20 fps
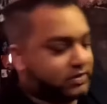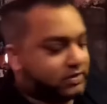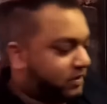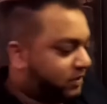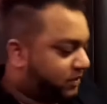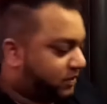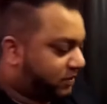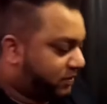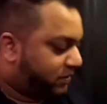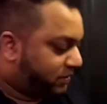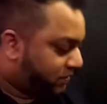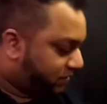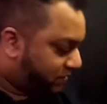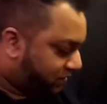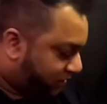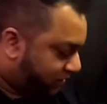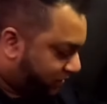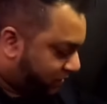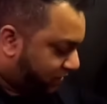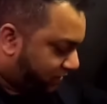10
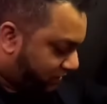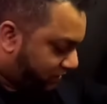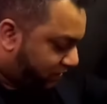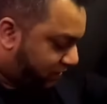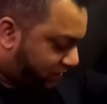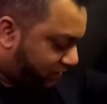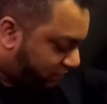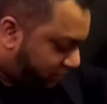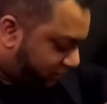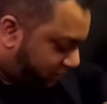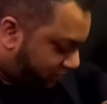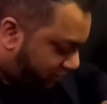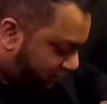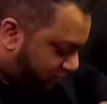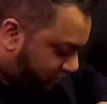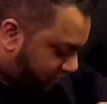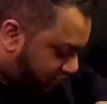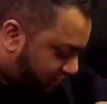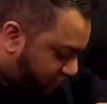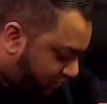years, that's so
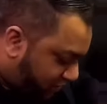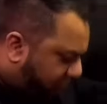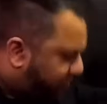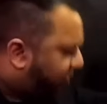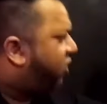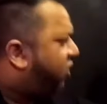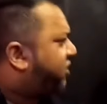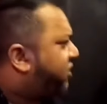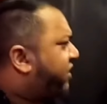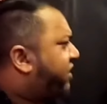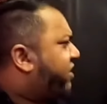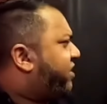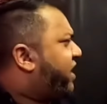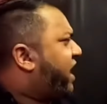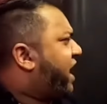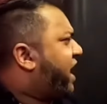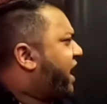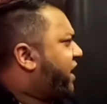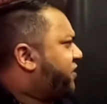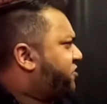long. Longer than that,
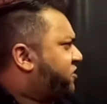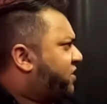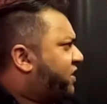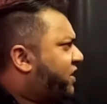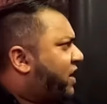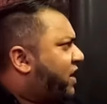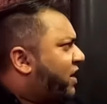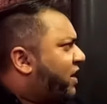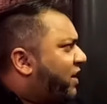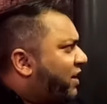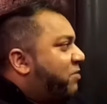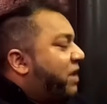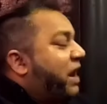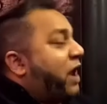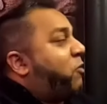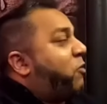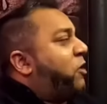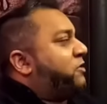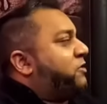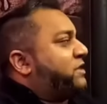actually, yeah. But I
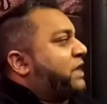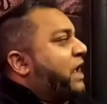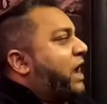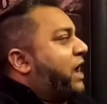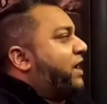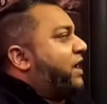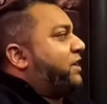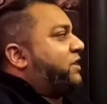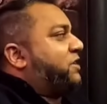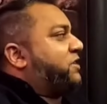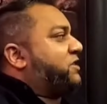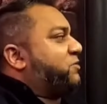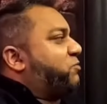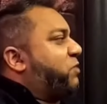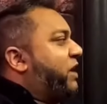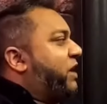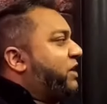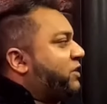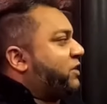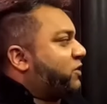won't say, because we're,
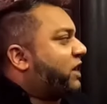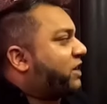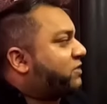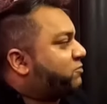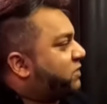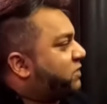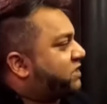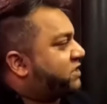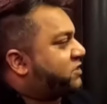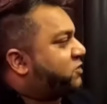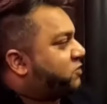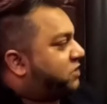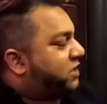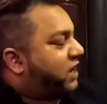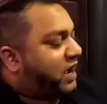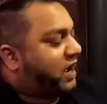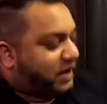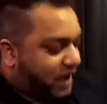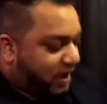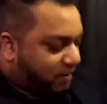we're still young,
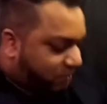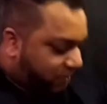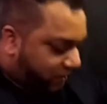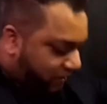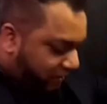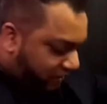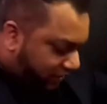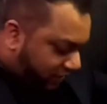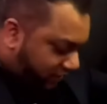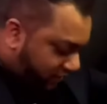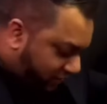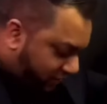You're aren't we? You're still very